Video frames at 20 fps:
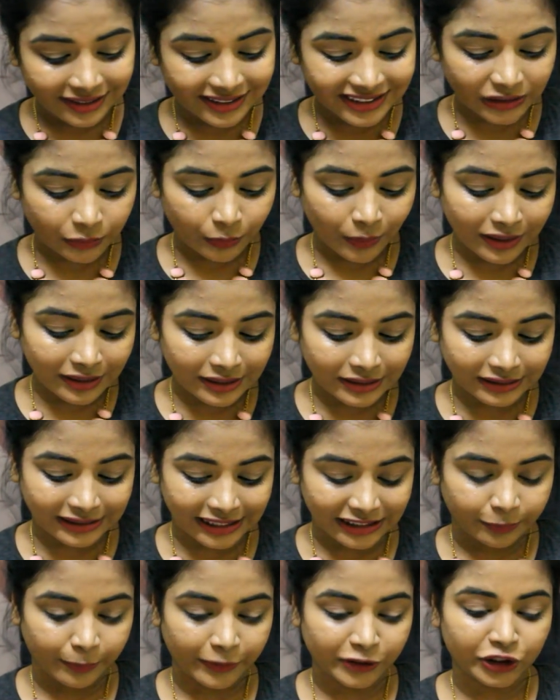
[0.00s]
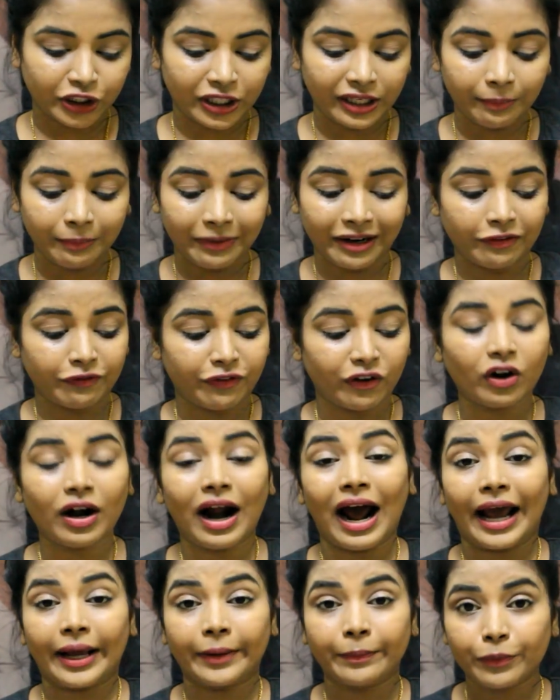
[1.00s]
this one is especially made for
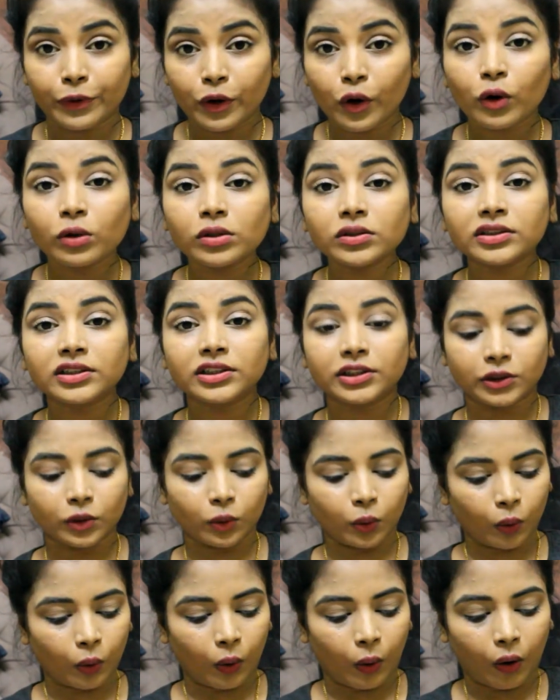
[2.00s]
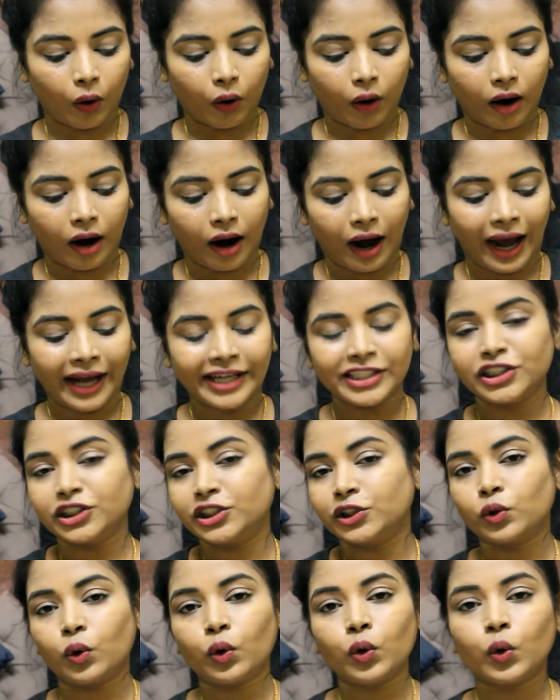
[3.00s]
eyebrows, so I just
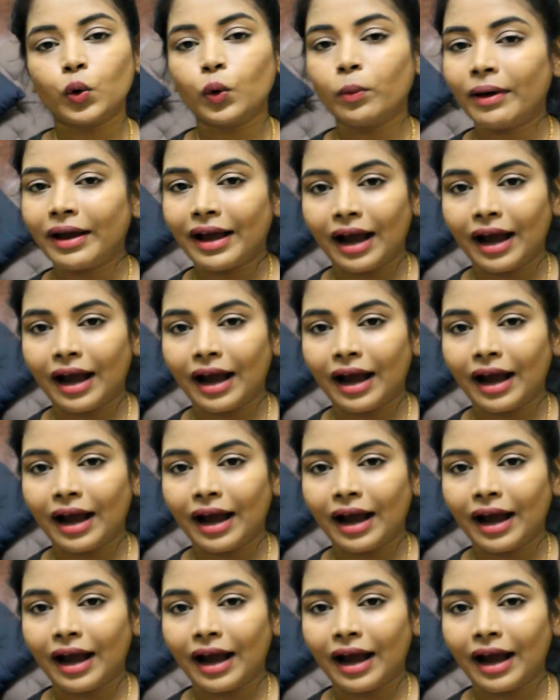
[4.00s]
don't do my